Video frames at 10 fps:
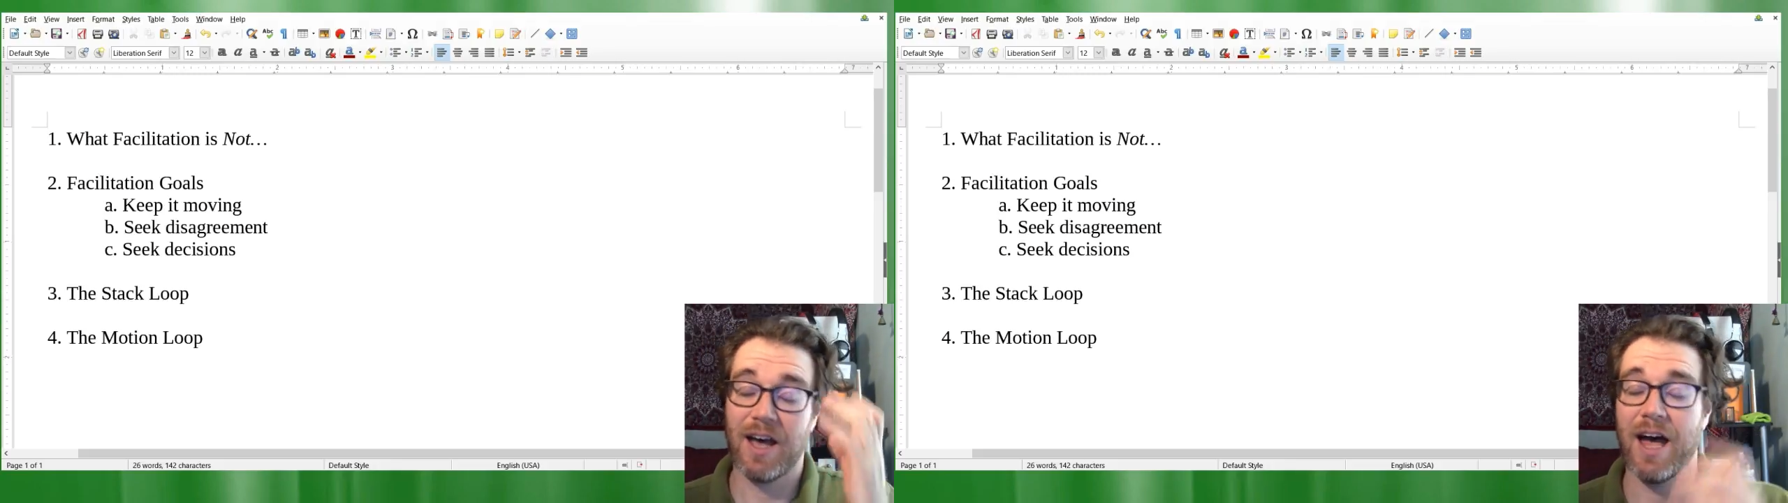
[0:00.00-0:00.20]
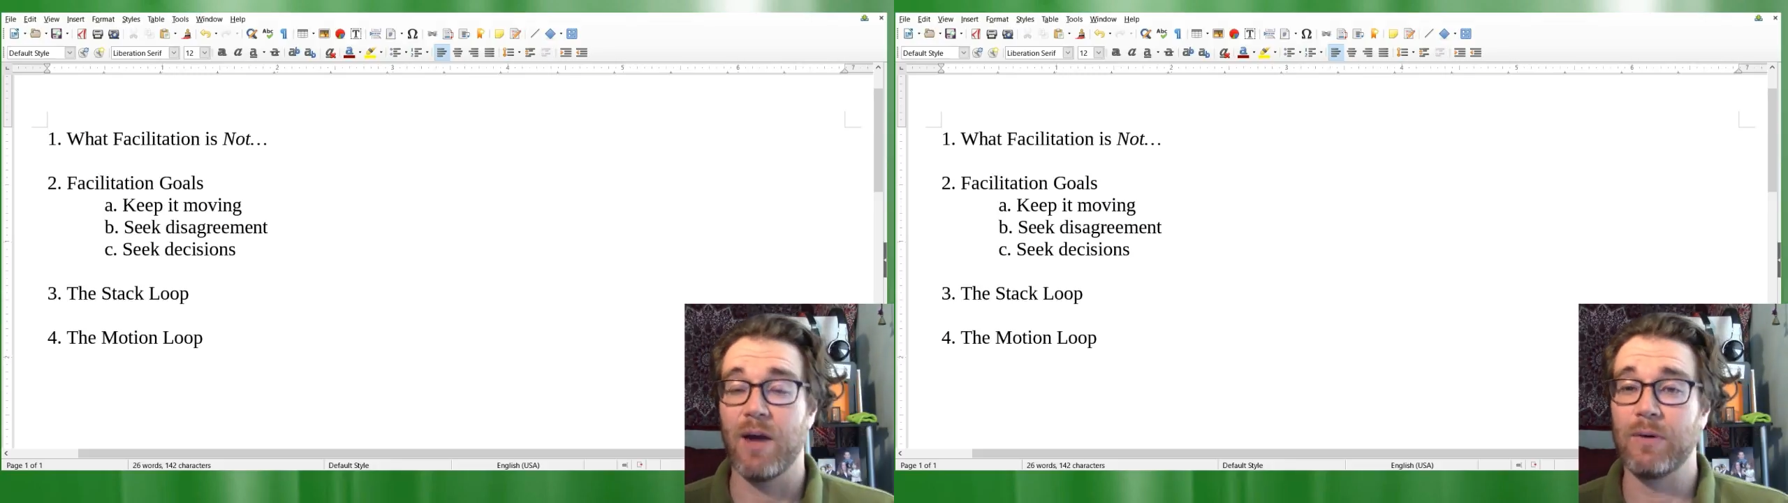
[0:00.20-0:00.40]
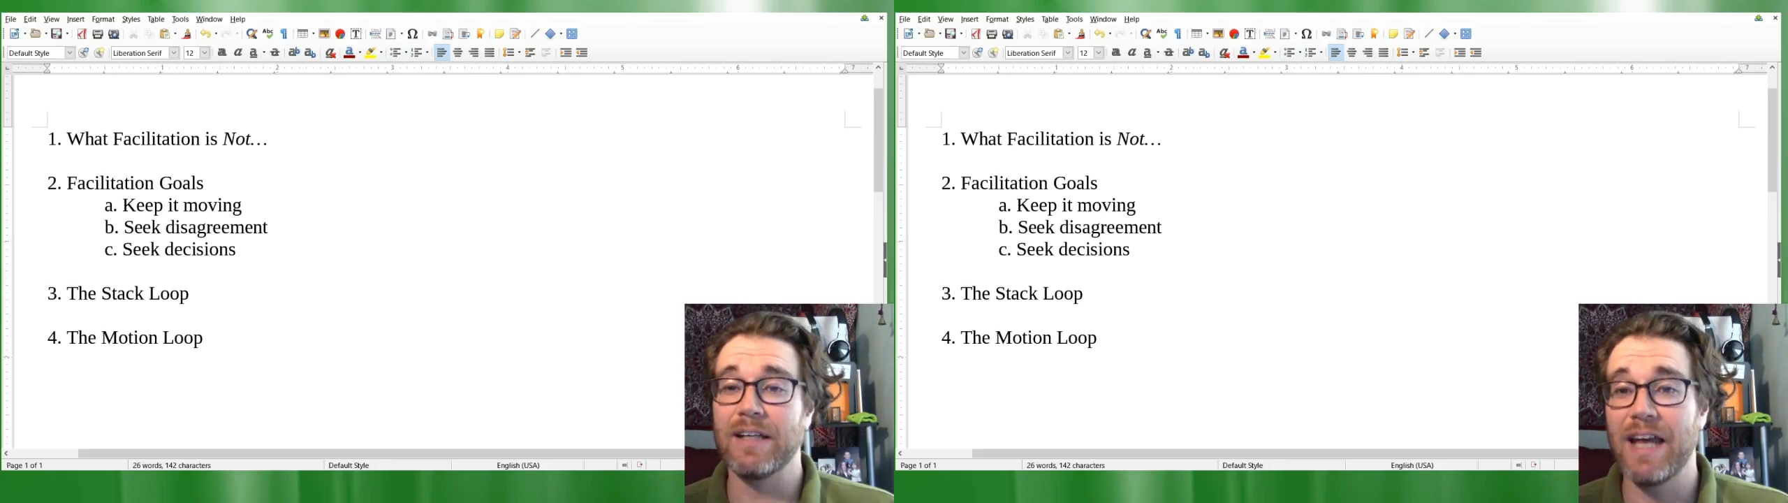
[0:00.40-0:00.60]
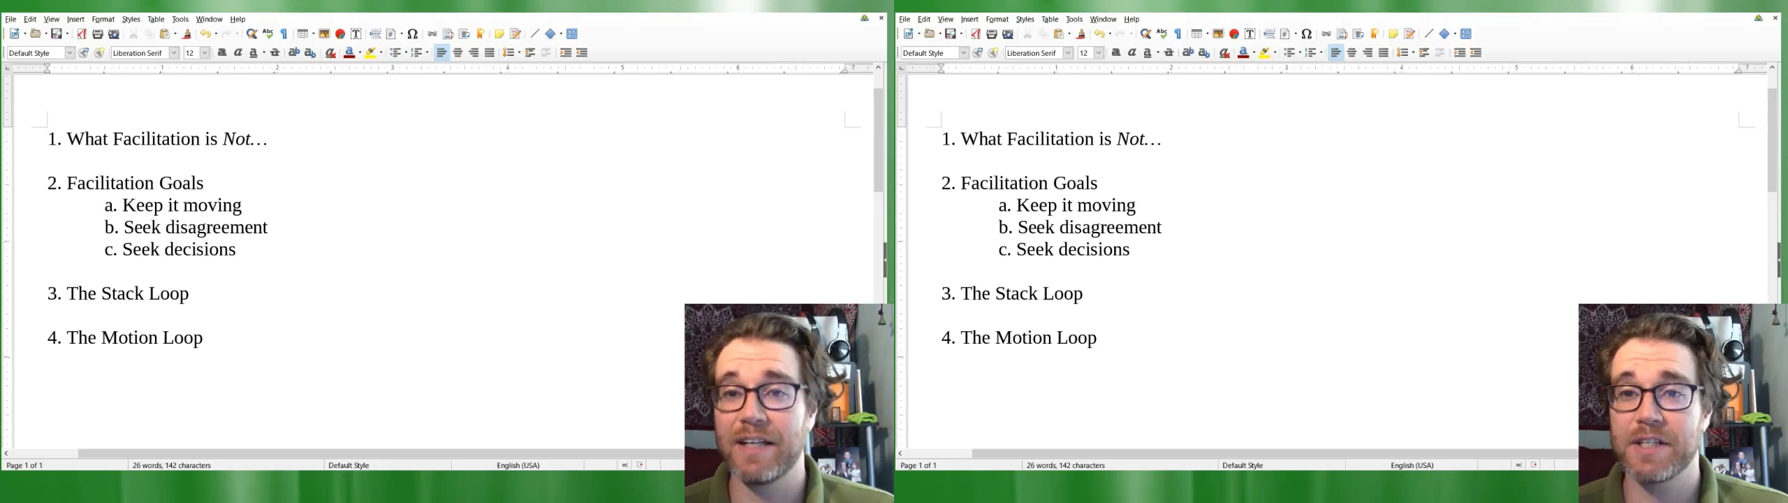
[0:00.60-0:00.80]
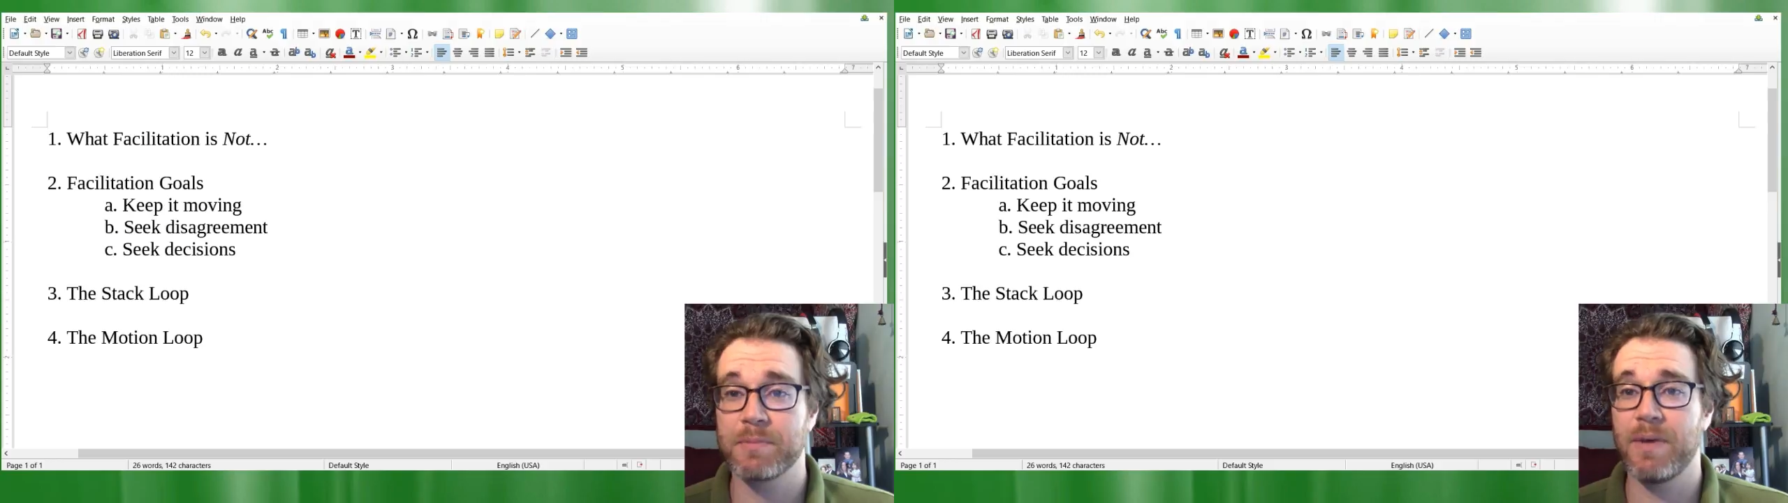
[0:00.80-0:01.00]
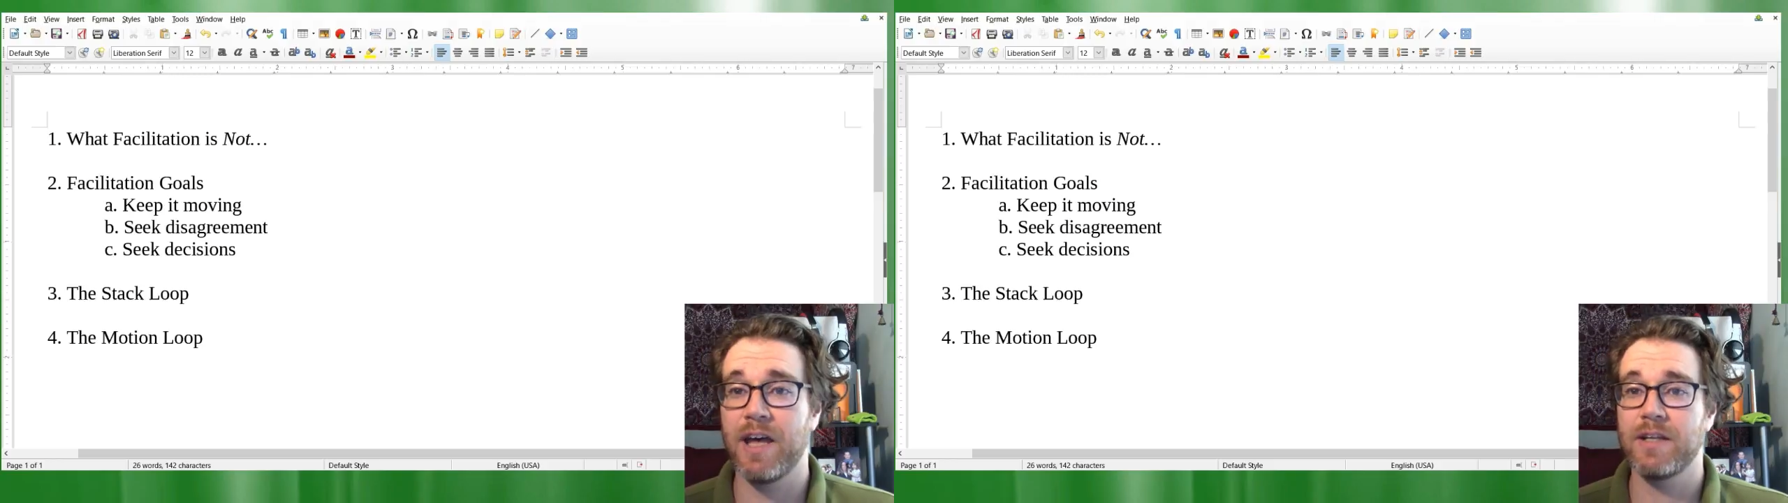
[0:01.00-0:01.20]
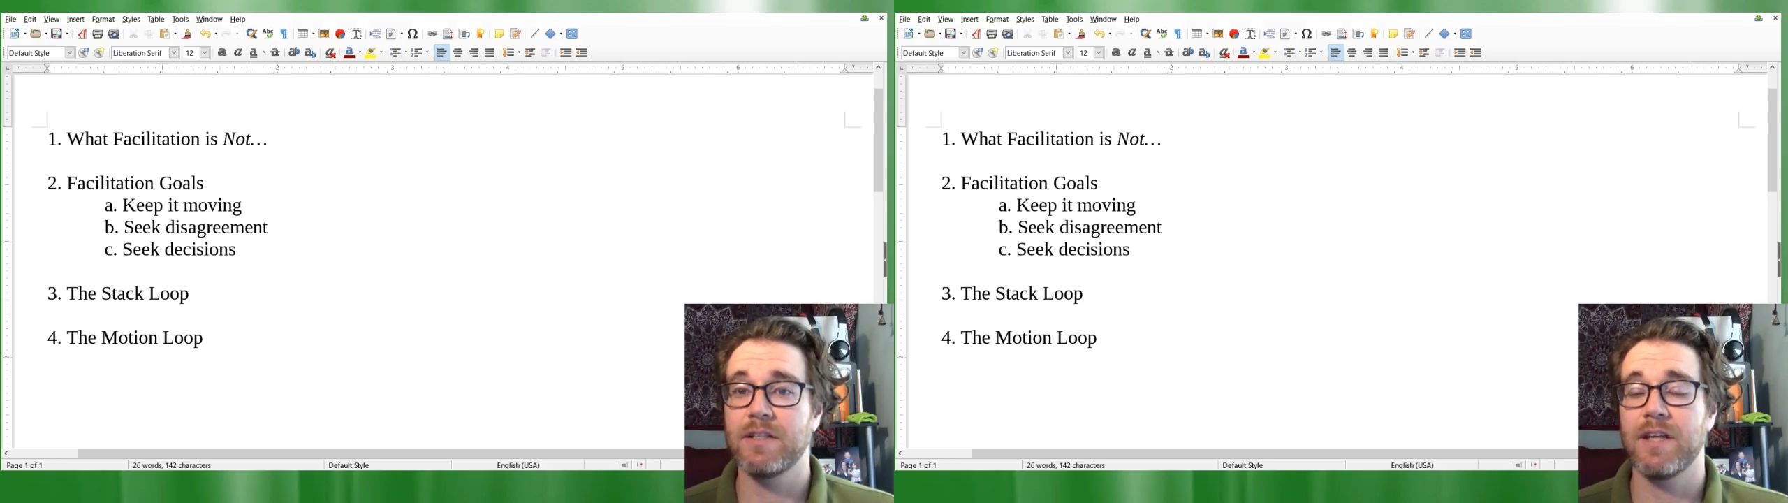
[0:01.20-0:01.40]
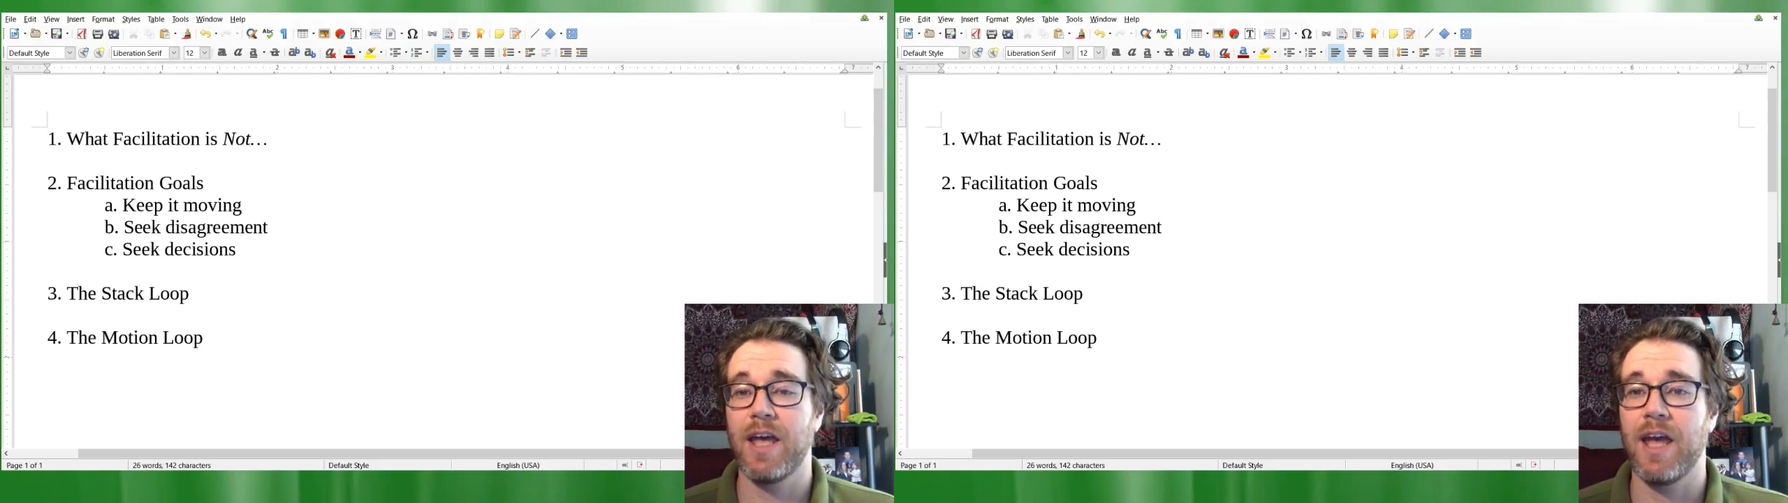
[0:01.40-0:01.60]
I would like to spend